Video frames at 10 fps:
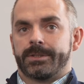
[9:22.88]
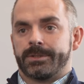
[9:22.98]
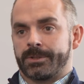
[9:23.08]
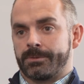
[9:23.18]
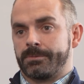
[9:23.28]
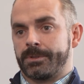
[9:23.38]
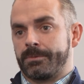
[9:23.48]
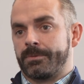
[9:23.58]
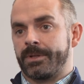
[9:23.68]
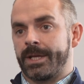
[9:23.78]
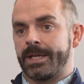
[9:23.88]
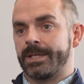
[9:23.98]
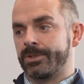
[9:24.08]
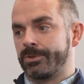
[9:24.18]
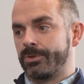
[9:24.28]
So it
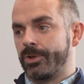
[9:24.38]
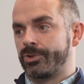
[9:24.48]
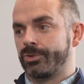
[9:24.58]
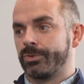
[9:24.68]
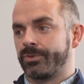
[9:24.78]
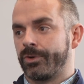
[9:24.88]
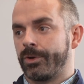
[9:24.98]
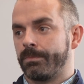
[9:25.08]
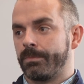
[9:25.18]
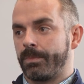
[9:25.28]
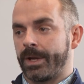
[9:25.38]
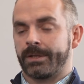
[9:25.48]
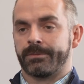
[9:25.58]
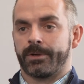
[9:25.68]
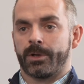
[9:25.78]
is a short-term
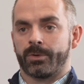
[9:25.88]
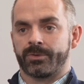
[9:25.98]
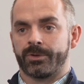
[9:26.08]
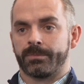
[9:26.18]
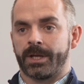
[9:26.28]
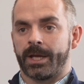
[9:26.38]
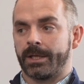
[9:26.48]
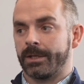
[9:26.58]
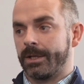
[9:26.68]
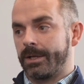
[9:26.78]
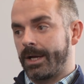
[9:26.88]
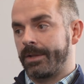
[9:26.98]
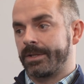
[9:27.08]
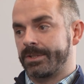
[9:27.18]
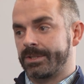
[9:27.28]
pain for a long-term gain, and
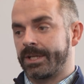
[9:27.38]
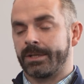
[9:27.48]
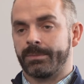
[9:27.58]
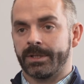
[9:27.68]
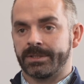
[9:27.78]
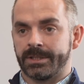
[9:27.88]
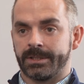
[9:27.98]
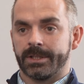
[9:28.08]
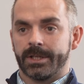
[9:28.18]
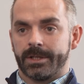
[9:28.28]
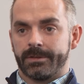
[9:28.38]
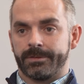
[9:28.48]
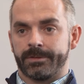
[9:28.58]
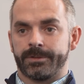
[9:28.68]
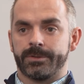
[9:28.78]
that sustainability for
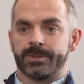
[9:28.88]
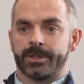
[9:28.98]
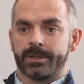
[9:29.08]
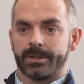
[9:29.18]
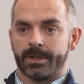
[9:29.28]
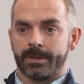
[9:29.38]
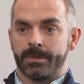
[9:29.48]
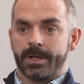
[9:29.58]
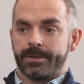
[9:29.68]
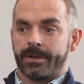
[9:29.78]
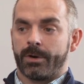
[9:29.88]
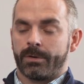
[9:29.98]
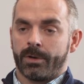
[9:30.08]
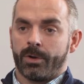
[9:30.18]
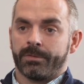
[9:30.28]
the future. There are
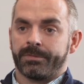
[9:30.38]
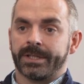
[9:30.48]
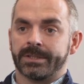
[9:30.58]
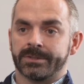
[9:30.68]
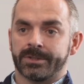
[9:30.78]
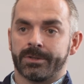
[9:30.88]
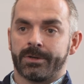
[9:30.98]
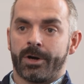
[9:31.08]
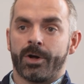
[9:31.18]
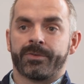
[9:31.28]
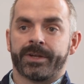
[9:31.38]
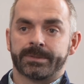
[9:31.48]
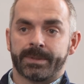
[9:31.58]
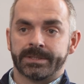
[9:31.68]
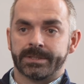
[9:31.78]
a lot of things that aren't
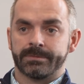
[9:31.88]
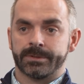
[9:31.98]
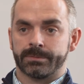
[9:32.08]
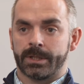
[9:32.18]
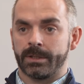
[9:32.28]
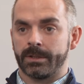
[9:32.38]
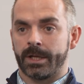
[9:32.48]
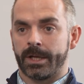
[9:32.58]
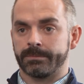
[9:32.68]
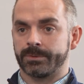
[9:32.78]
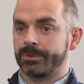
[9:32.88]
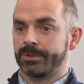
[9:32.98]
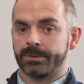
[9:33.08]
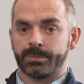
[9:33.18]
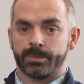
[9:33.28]
expensive as well, such
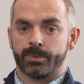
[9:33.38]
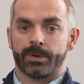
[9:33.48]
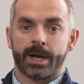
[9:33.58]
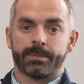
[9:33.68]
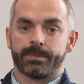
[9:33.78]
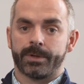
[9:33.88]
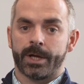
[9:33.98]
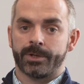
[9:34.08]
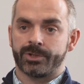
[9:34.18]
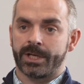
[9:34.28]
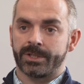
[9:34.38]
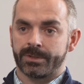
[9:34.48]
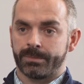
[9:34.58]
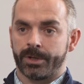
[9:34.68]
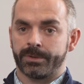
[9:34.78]
as the bubble wrap change to
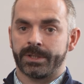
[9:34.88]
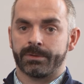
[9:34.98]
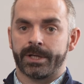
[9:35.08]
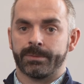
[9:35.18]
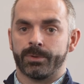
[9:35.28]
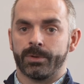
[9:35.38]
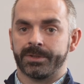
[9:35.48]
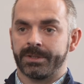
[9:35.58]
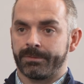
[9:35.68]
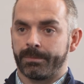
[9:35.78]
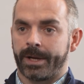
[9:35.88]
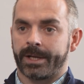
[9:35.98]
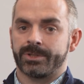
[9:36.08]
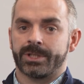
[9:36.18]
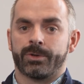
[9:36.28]
biodegradable, different
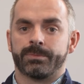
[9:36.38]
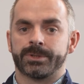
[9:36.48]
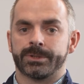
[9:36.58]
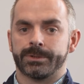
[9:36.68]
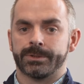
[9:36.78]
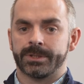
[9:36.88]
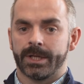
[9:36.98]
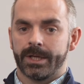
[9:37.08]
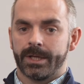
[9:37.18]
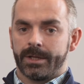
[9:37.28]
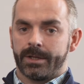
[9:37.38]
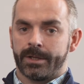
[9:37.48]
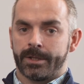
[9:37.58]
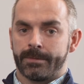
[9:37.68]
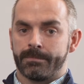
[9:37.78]
packaging options,
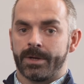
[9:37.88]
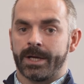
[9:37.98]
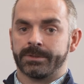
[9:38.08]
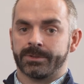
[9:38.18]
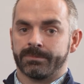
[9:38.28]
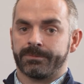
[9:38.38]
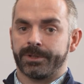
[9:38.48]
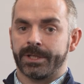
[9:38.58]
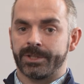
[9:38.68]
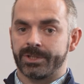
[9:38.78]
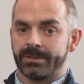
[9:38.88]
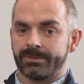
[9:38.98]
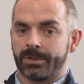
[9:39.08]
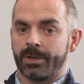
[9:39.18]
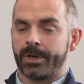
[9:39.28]
and some free initiatives
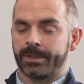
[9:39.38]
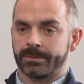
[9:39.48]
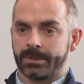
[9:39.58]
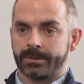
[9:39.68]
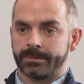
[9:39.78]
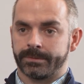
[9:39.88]
online as well.